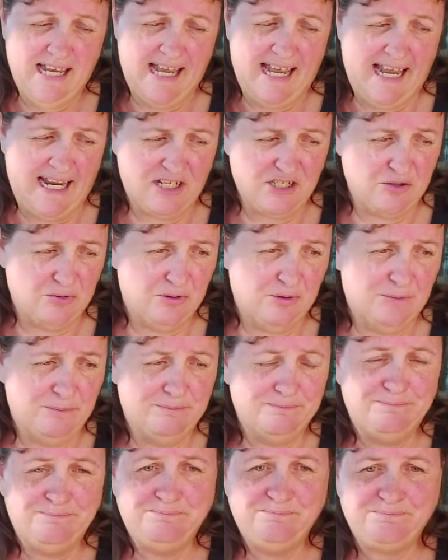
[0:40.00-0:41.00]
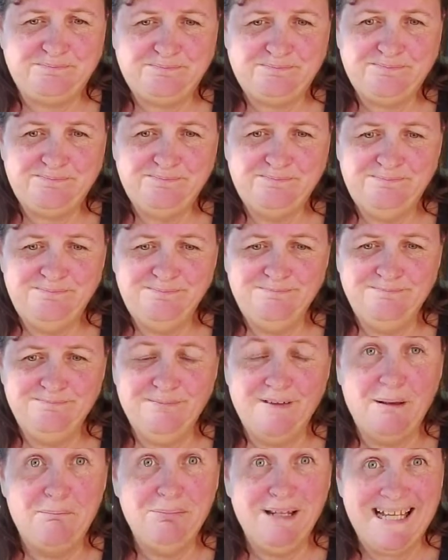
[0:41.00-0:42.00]
actual
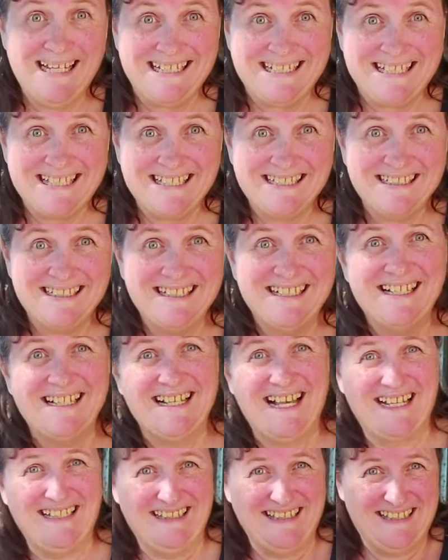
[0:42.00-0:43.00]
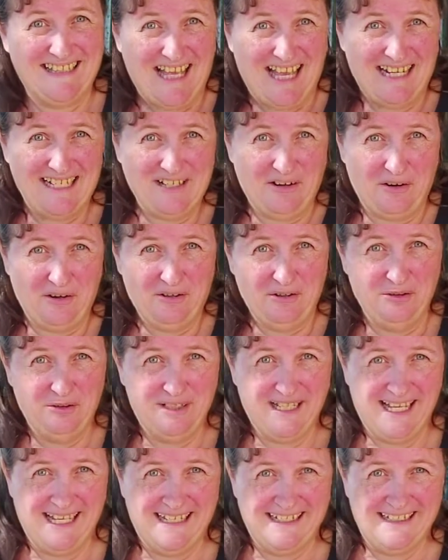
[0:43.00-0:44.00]
plants, and that total
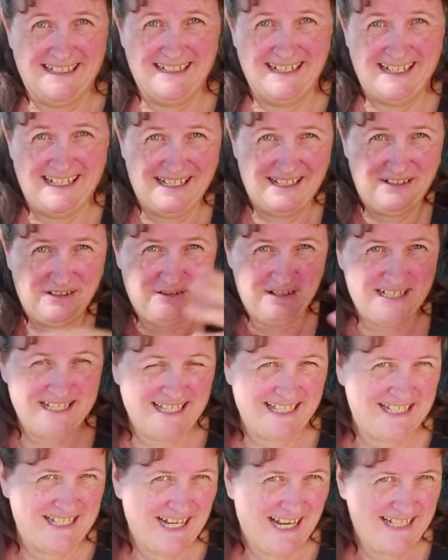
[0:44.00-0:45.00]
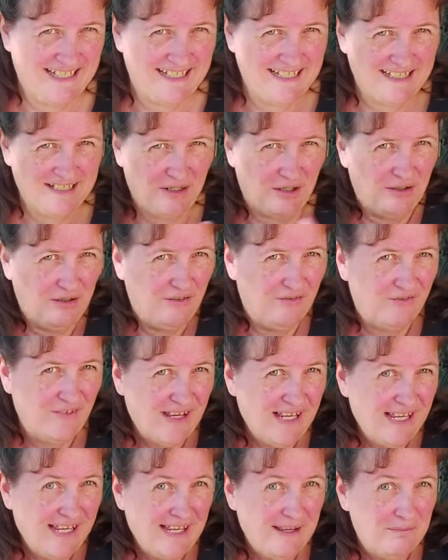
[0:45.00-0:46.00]
can increase the chances of
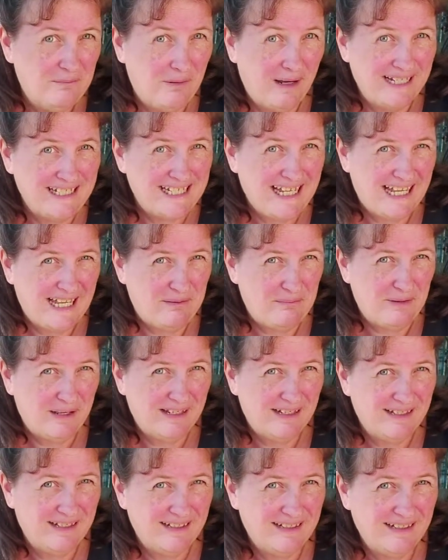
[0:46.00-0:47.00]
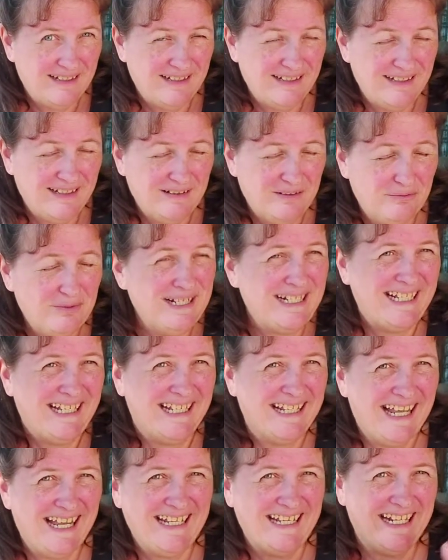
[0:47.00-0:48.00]
my team
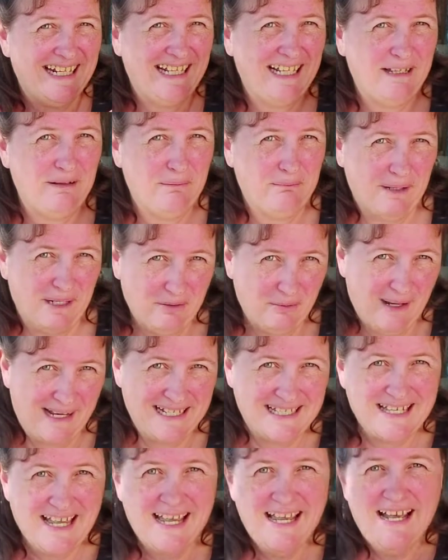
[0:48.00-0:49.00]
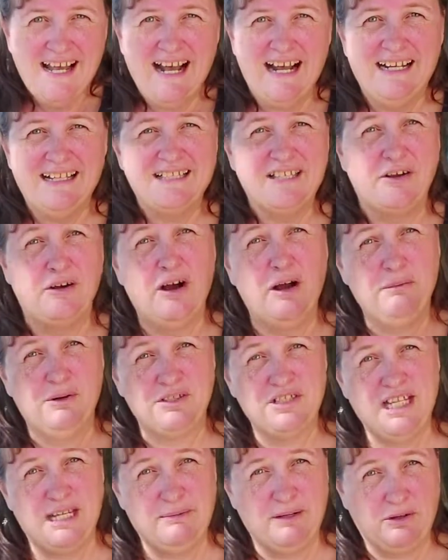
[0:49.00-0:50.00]
winning and getting better weights. So I'm
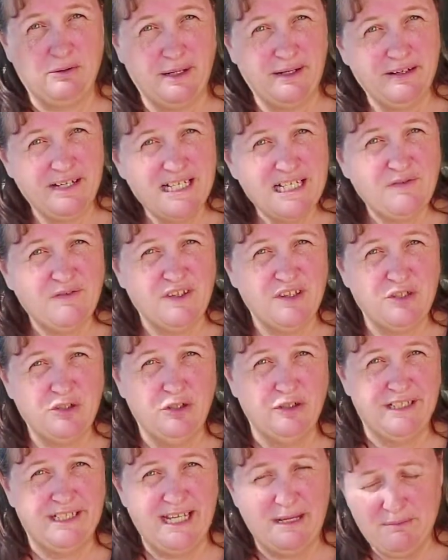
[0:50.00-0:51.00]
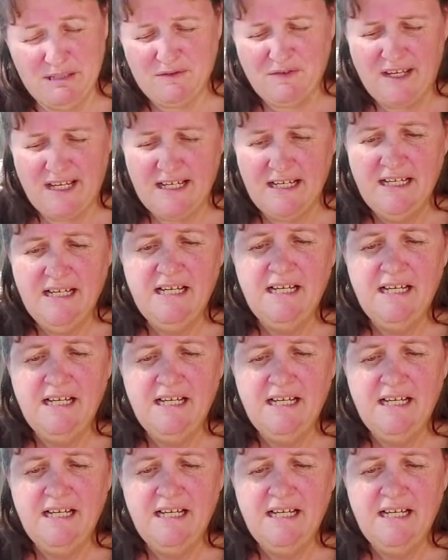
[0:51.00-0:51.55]
on Team Aquarius for the Northern Hemisphere.